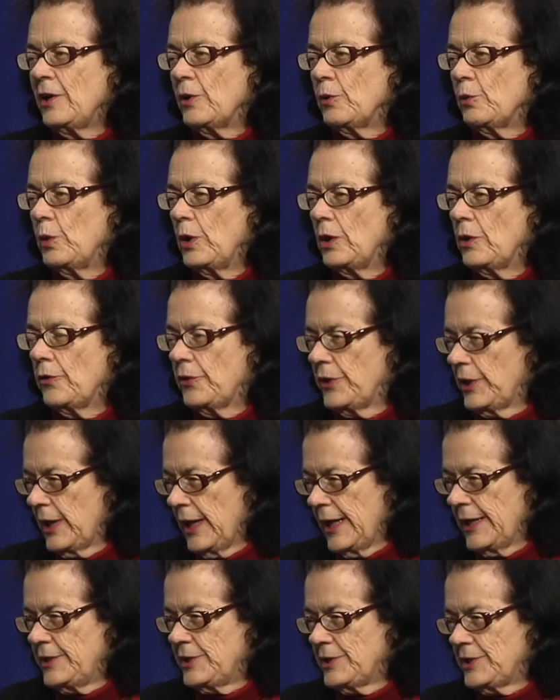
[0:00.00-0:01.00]
Well, the
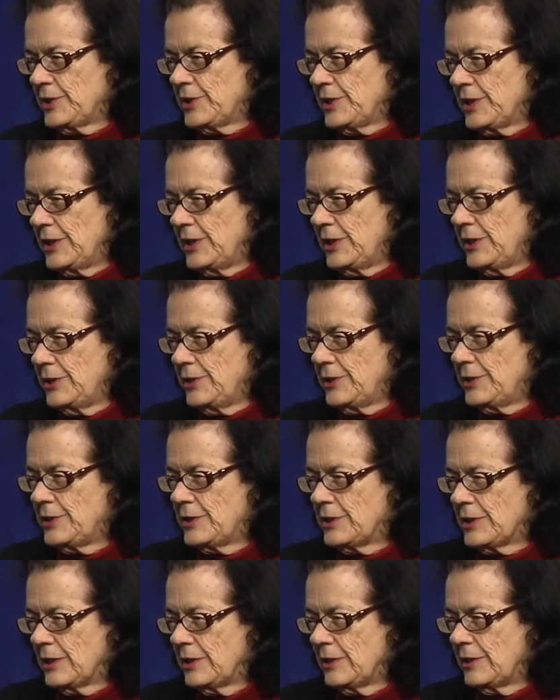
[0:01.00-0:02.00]
latest
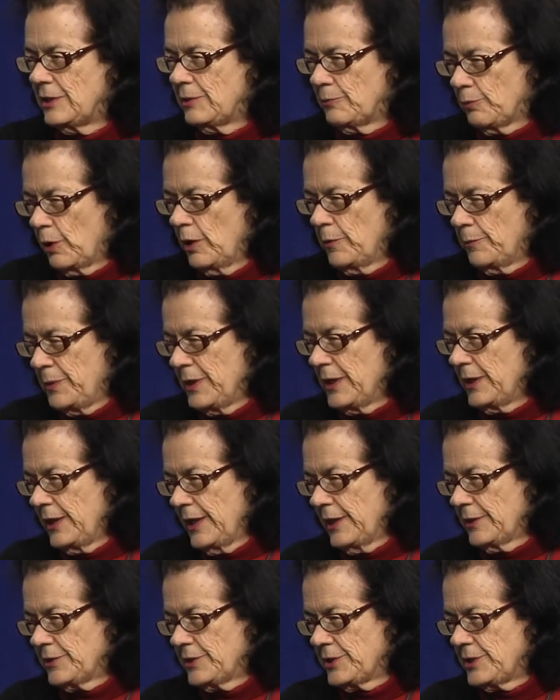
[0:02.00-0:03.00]
is it won't be
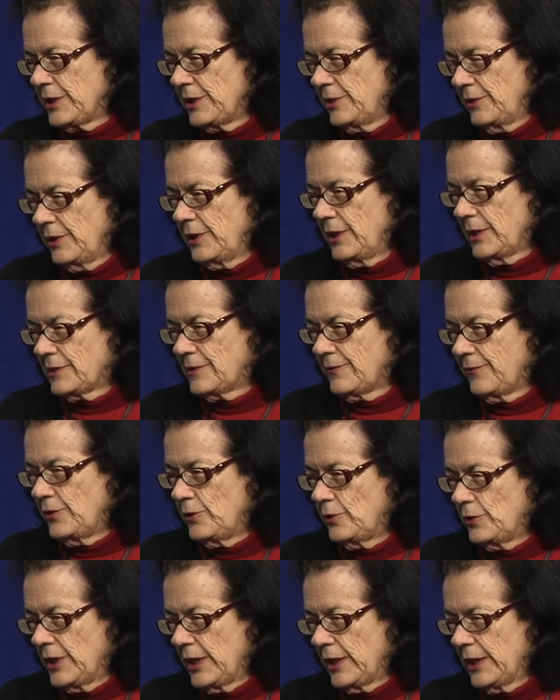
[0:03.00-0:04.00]
announced in the next
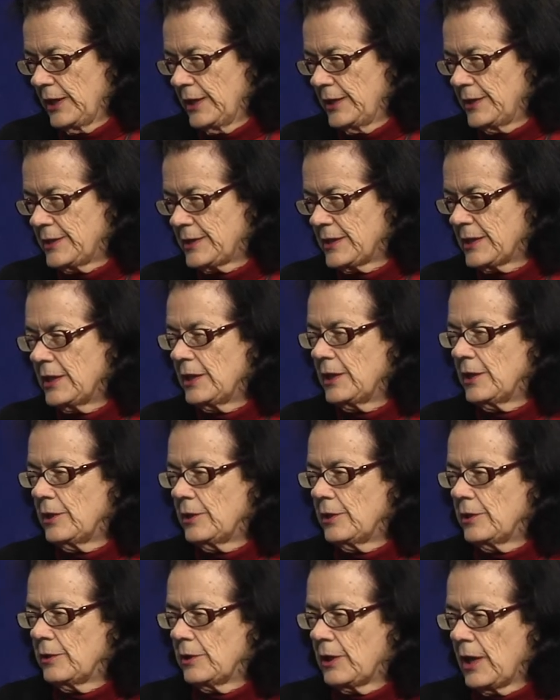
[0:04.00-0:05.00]
few days.
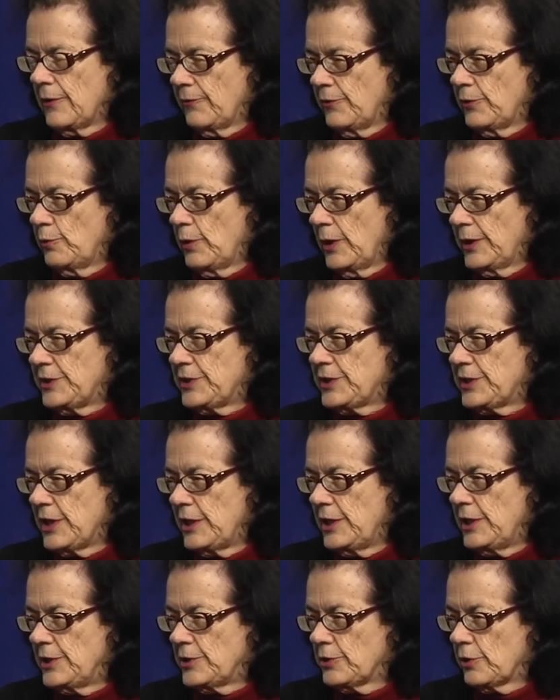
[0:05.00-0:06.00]
Kevin Rudd
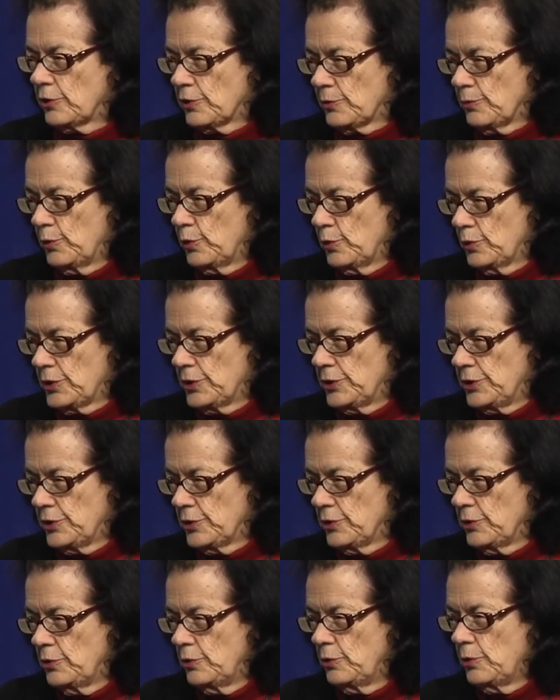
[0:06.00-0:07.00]
said he's got more to
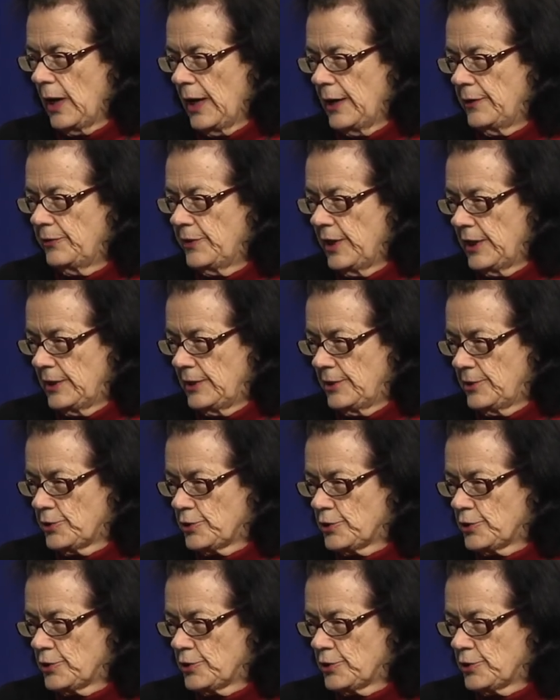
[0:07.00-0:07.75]
do, and that is